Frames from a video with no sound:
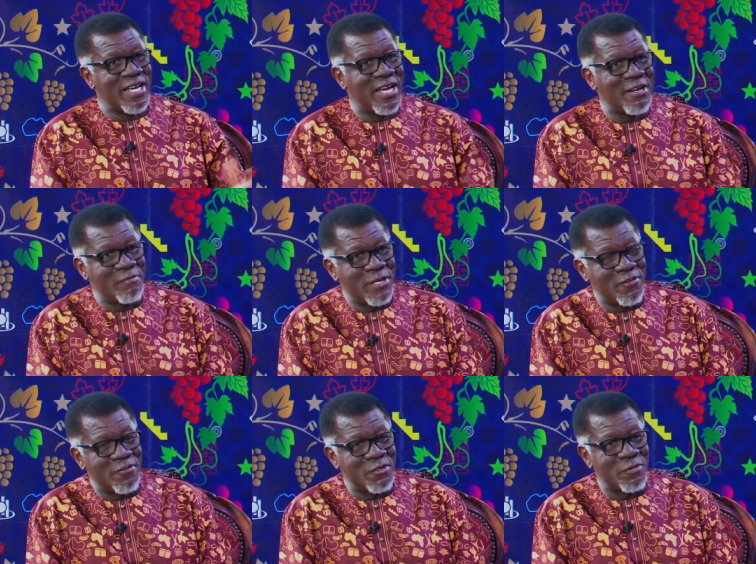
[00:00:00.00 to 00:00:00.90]

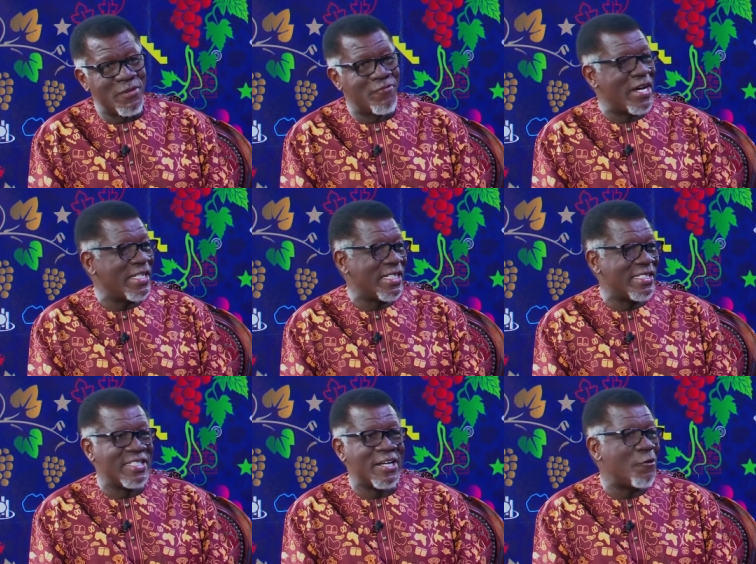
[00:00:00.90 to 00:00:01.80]
you may find that
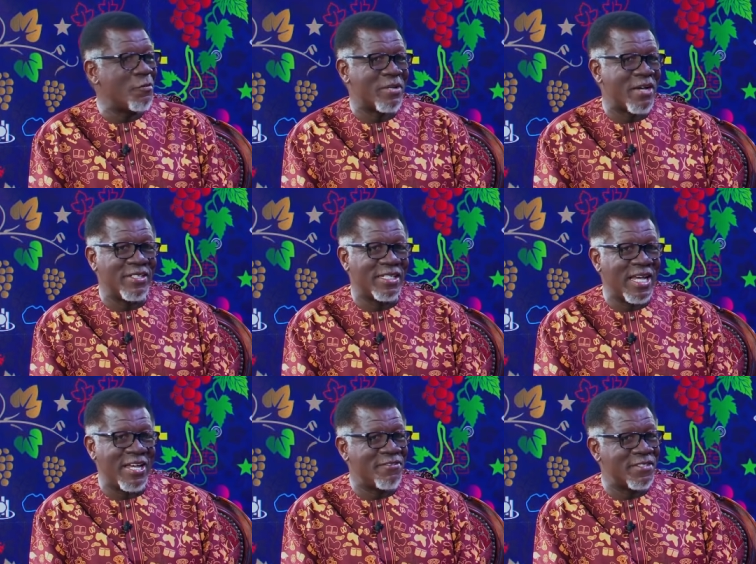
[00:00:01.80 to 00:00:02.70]
in their own private
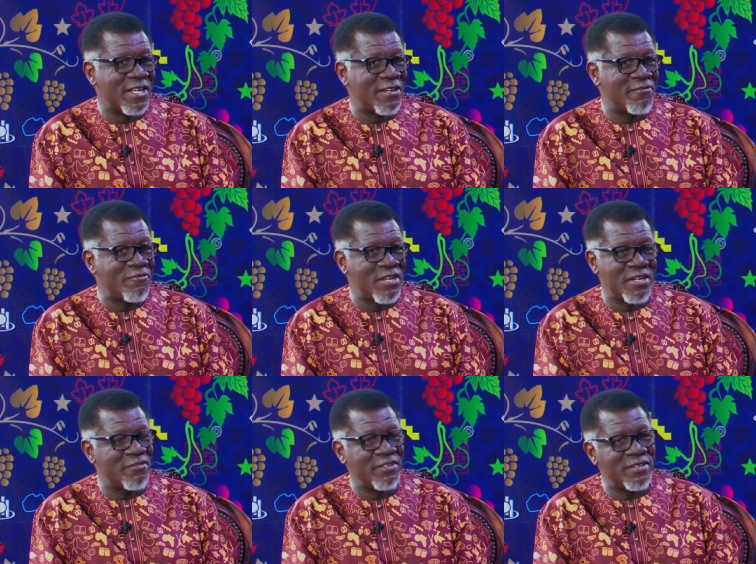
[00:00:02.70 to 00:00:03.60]
lives are
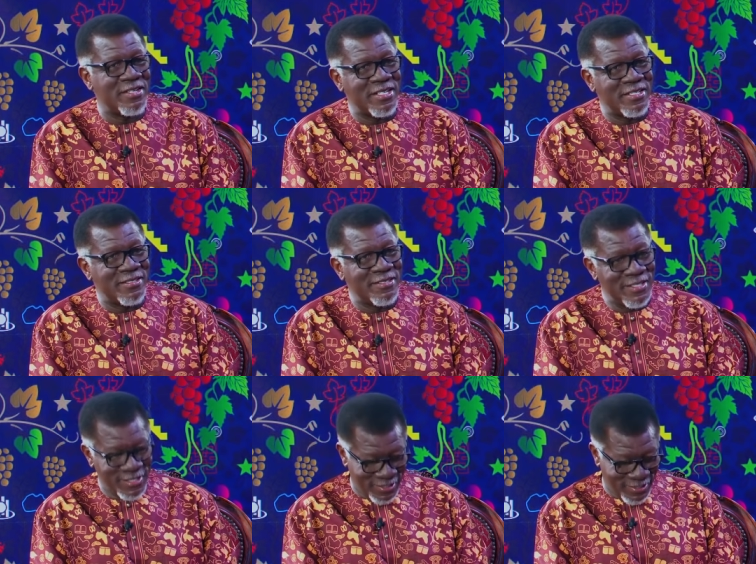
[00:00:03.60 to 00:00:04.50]
very, very
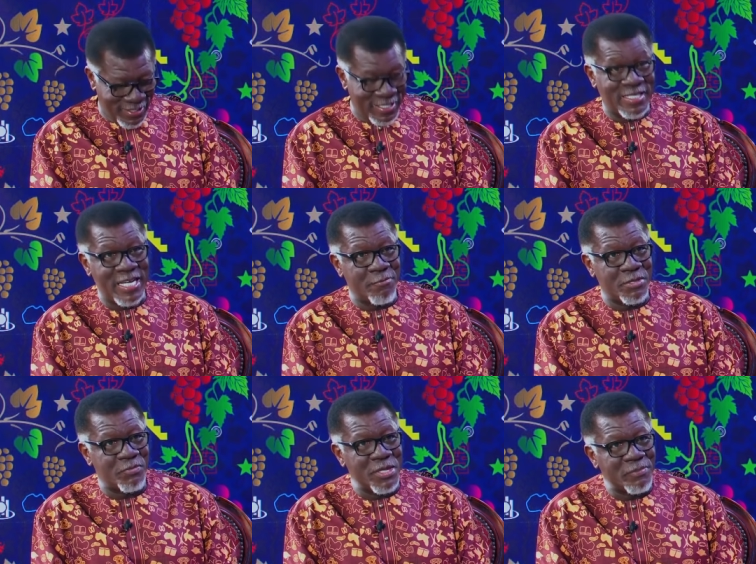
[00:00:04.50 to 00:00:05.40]

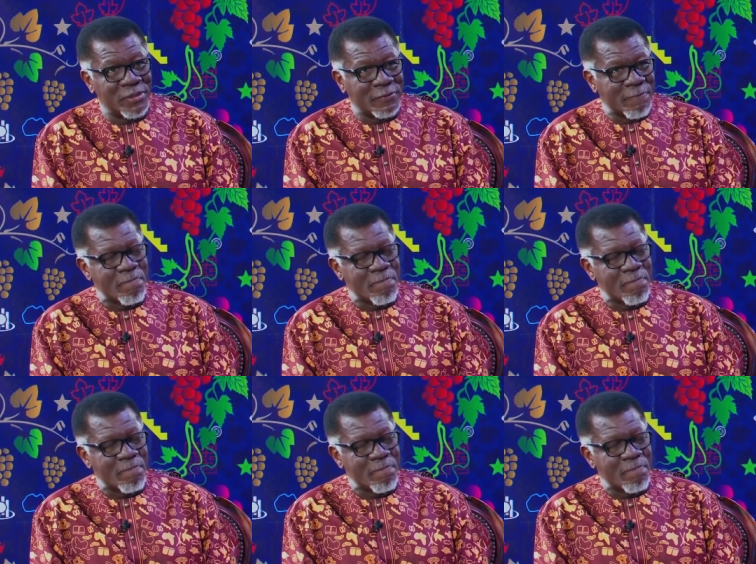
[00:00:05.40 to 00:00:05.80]
disturbed people.